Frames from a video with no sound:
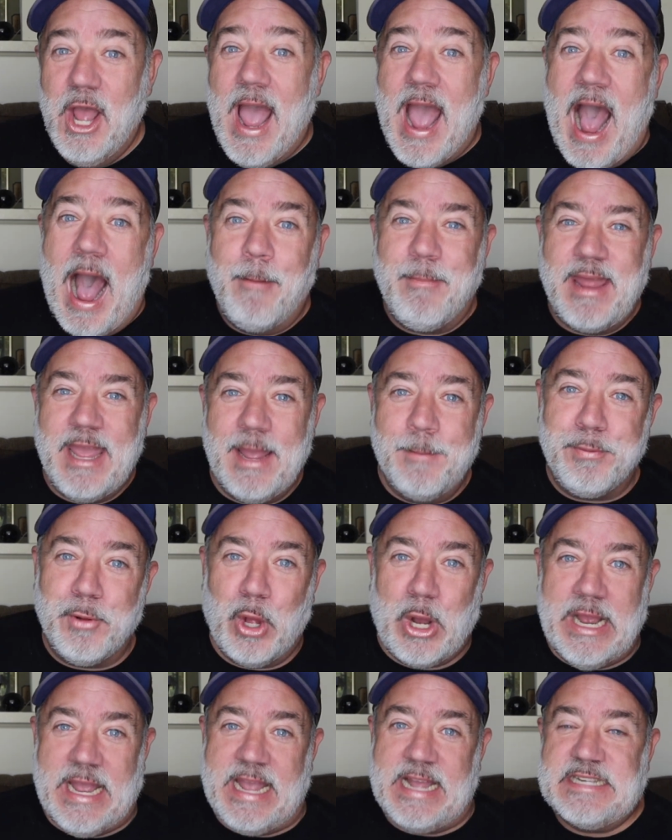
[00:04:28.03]
How many
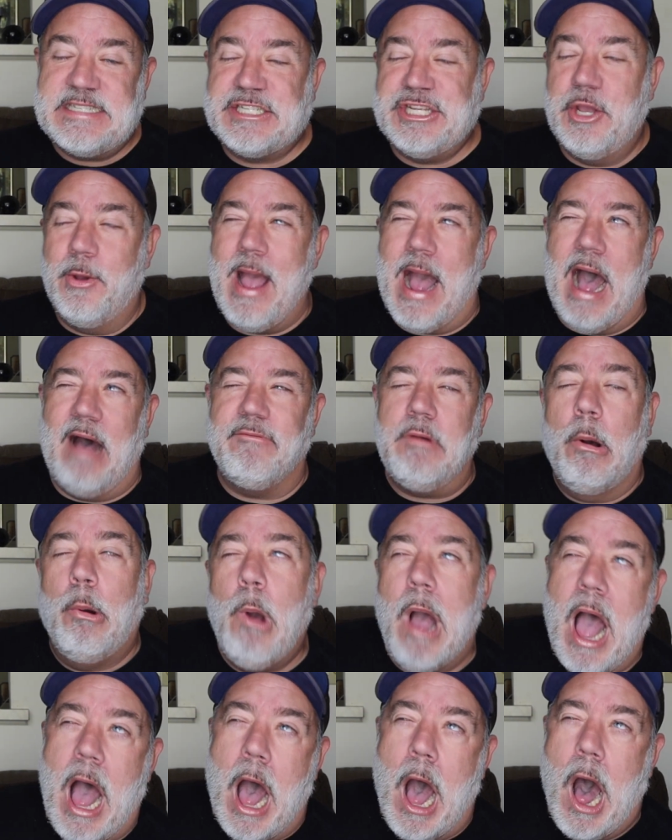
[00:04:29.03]
employees do you have?
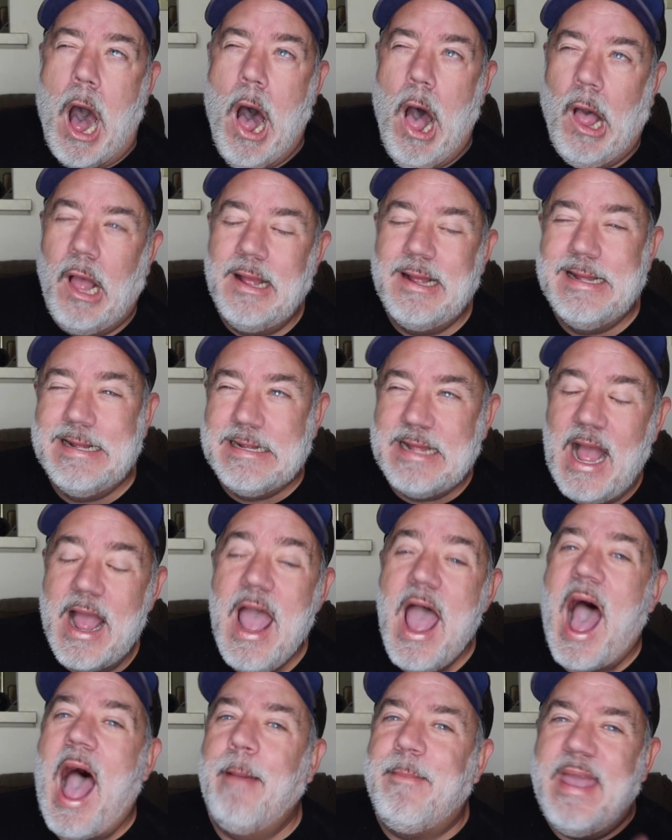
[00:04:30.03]
Well,
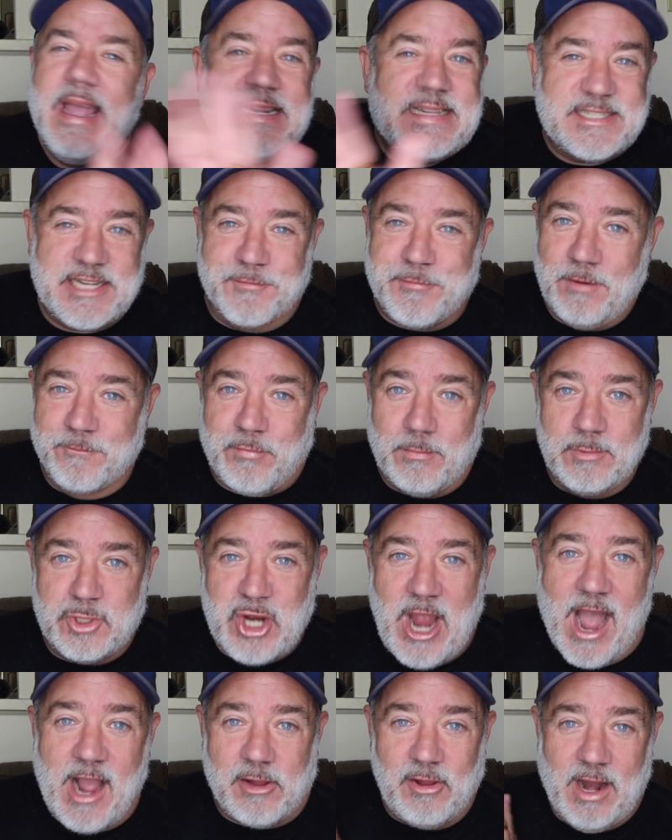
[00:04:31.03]
I mean, it's different from
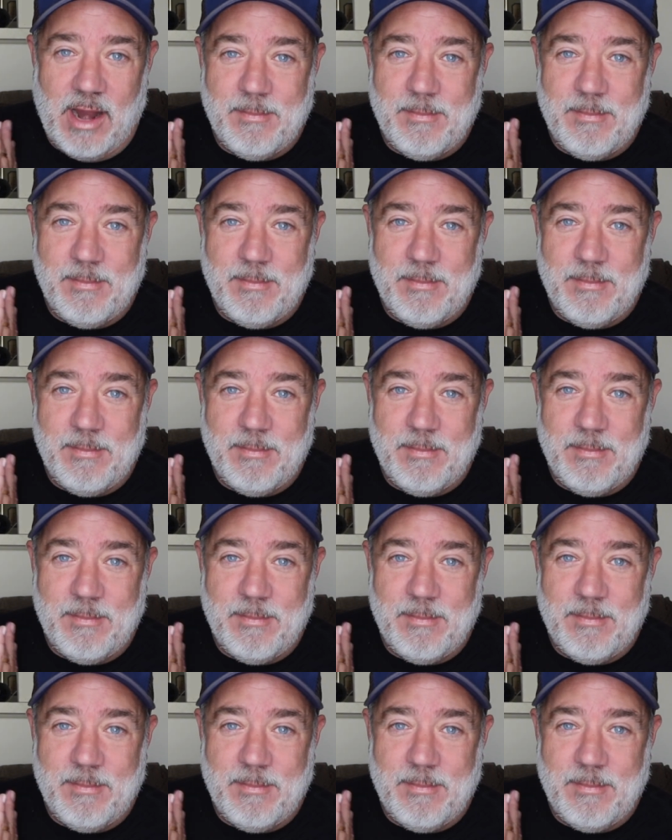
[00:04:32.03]
Jacqueline.